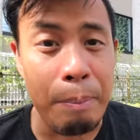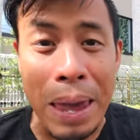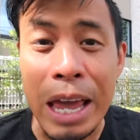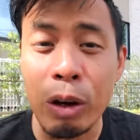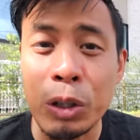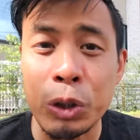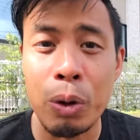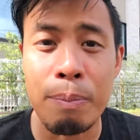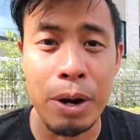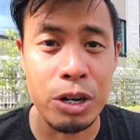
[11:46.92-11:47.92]
may also
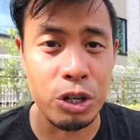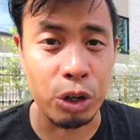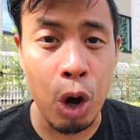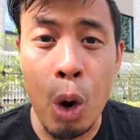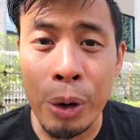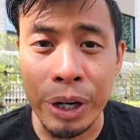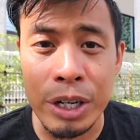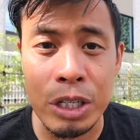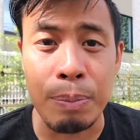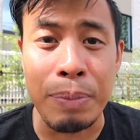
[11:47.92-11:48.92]
embarrass your
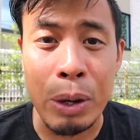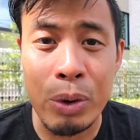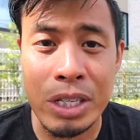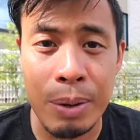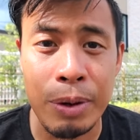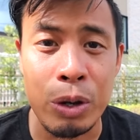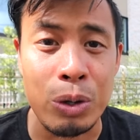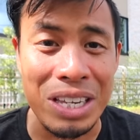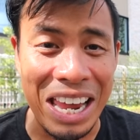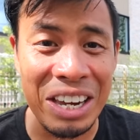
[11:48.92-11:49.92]
coworkers to be with someone
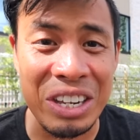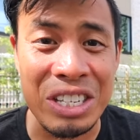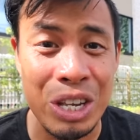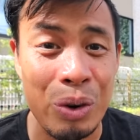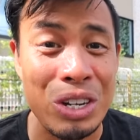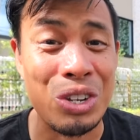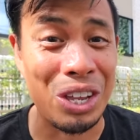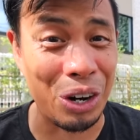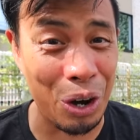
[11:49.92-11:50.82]
who's inconsiderate to their